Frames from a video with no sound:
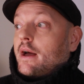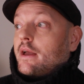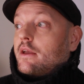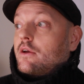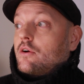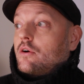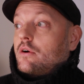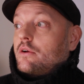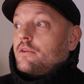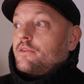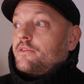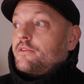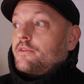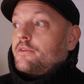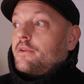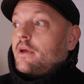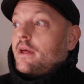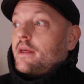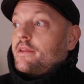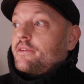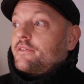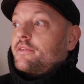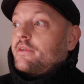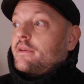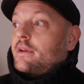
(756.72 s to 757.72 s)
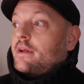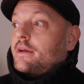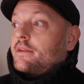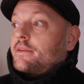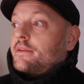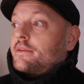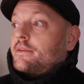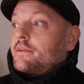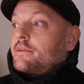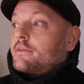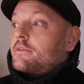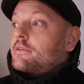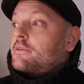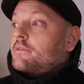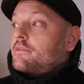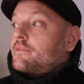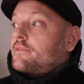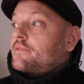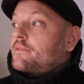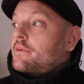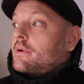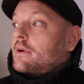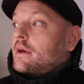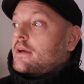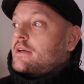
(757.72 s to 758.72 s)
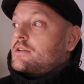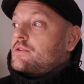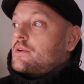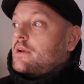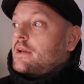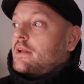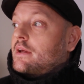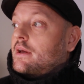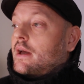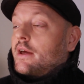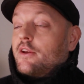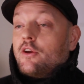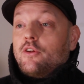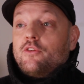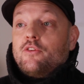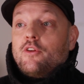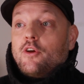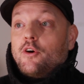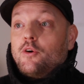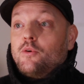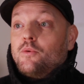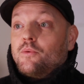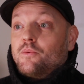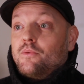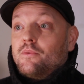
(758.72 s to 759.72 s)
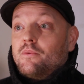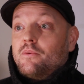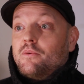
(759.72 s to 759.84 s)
can't answer that, actually. I don't know.